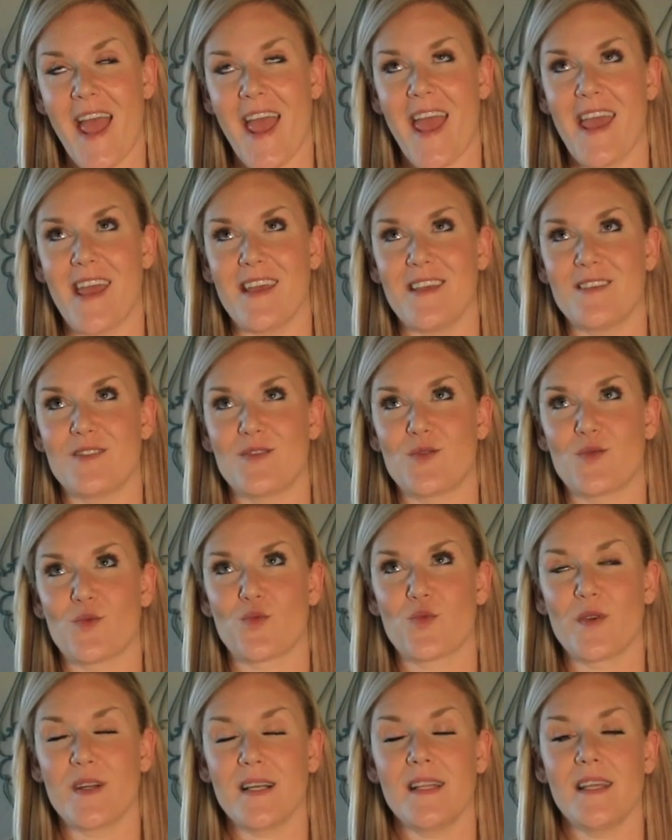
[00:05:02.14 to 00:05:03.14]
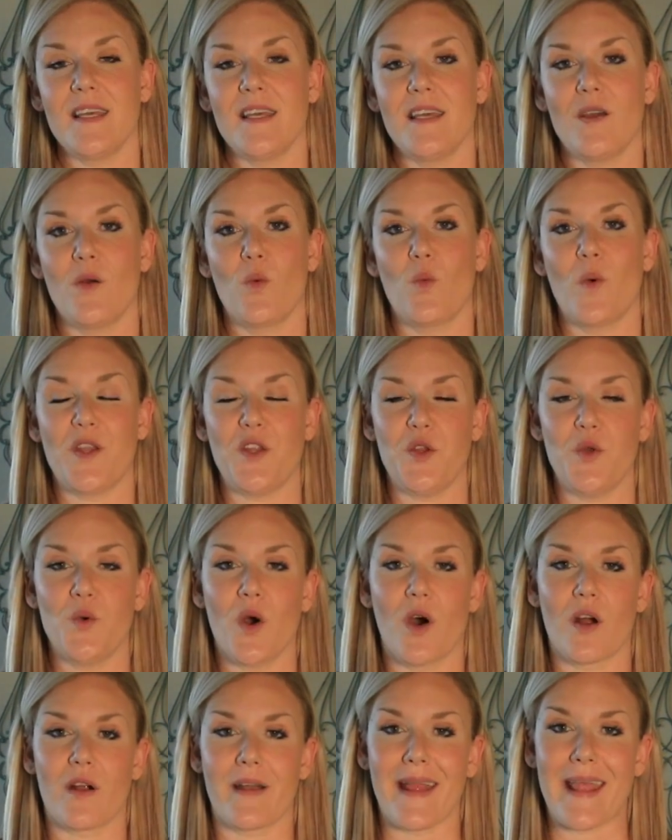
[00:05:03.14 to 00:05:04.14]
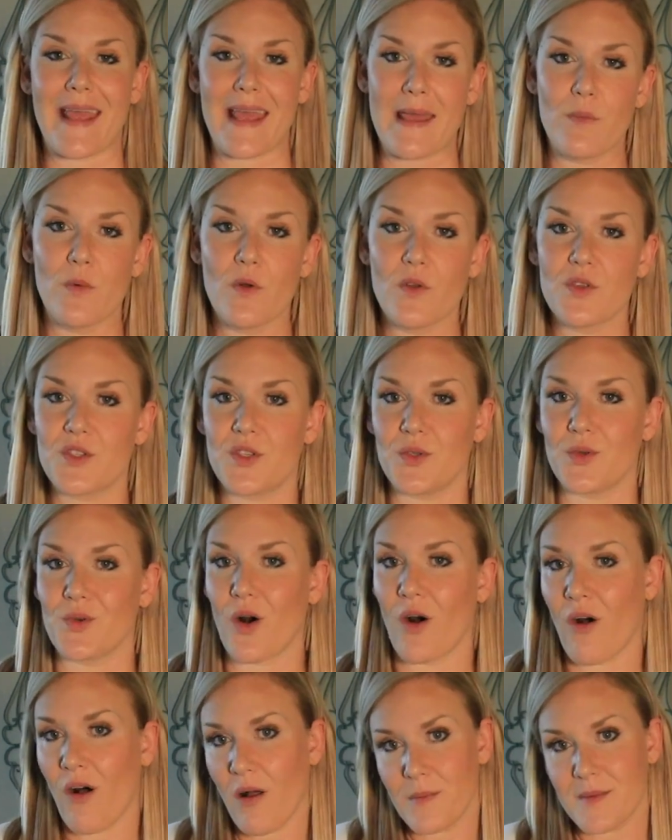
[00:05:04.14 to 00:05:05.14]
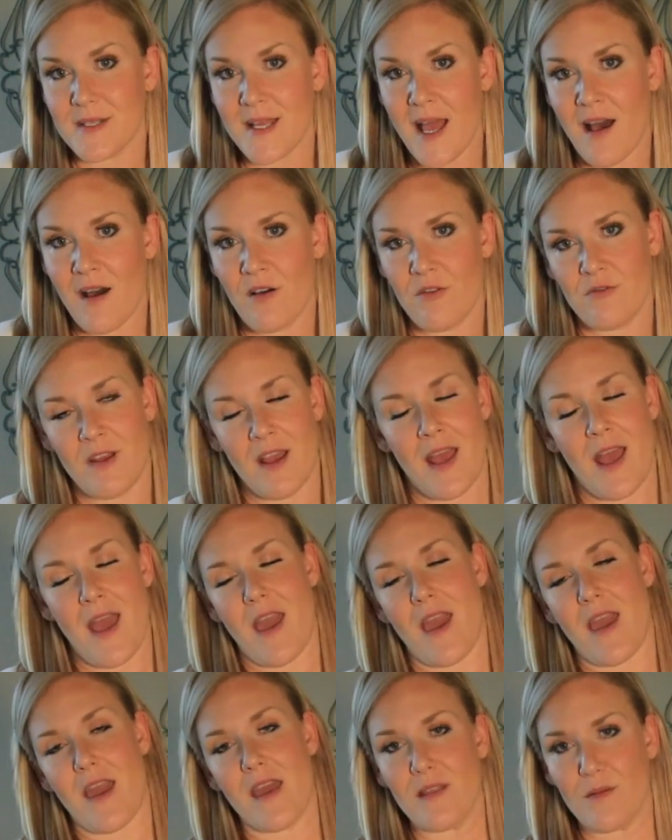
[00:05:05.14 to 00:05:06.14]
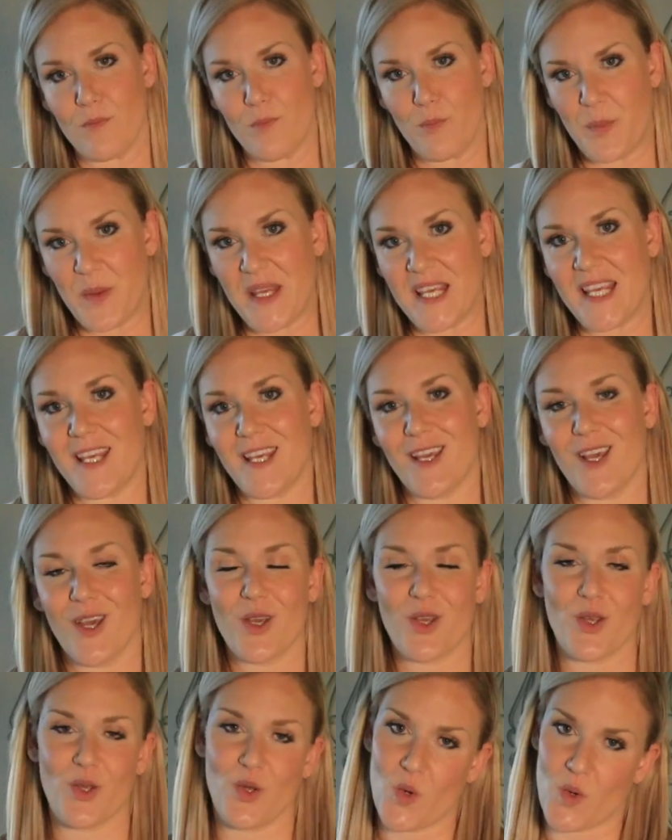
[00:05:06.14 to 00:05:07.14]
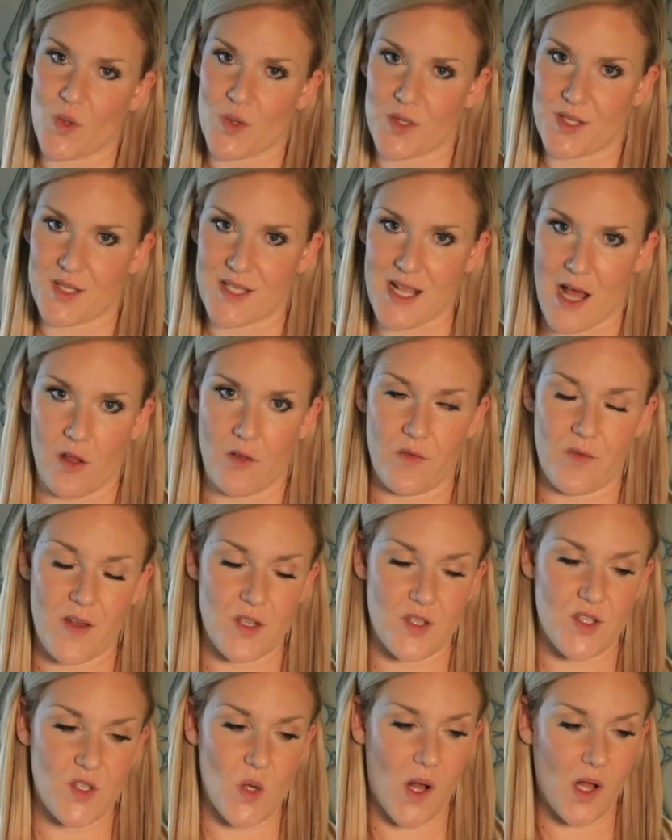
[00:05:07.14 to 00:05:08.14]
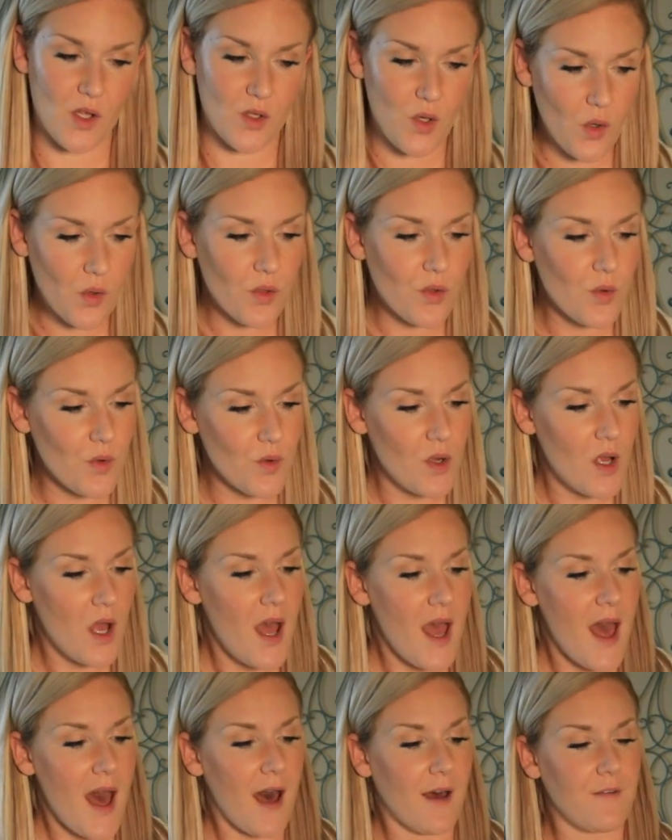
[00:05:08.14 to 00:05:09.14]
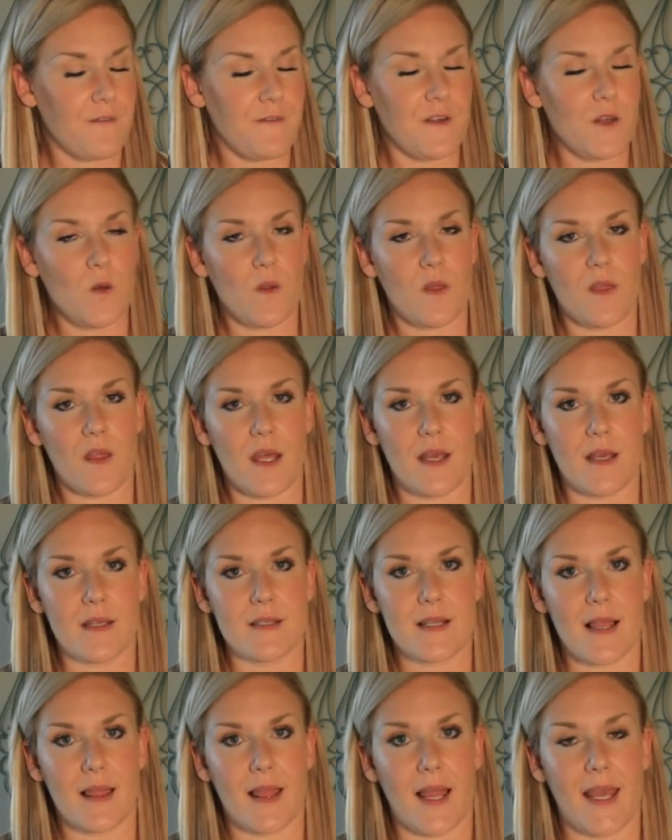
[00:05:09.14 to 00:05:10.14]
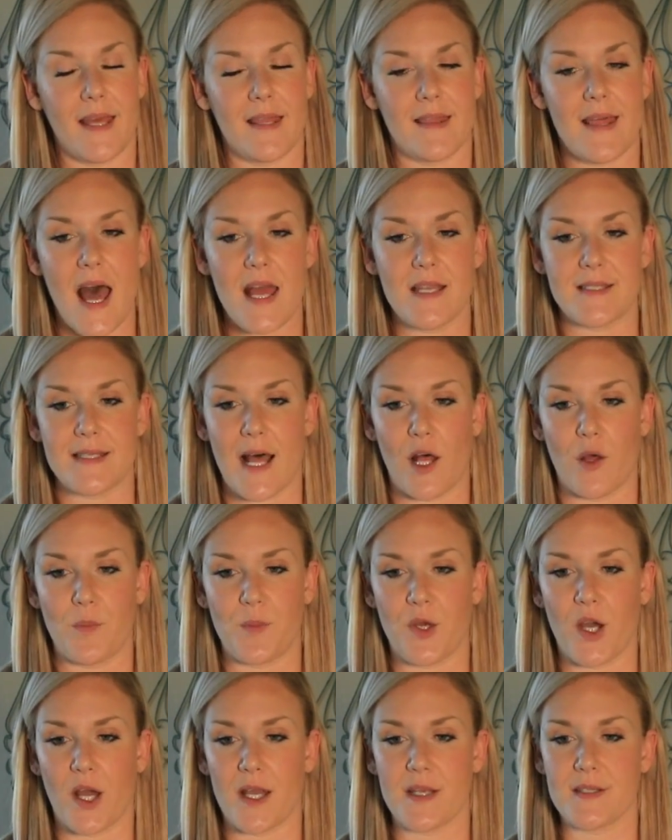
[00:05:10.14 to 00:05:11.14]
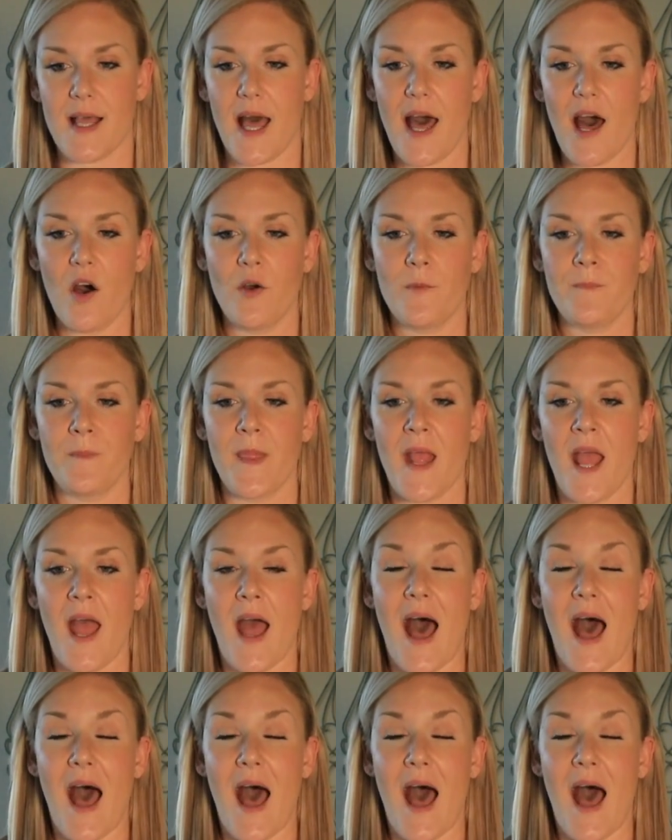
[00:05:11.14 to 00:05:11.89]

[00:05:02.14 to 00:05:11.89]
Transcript: is really when you are able to calm down and be yourself. And so I'll go through a few things like that to help you guys out.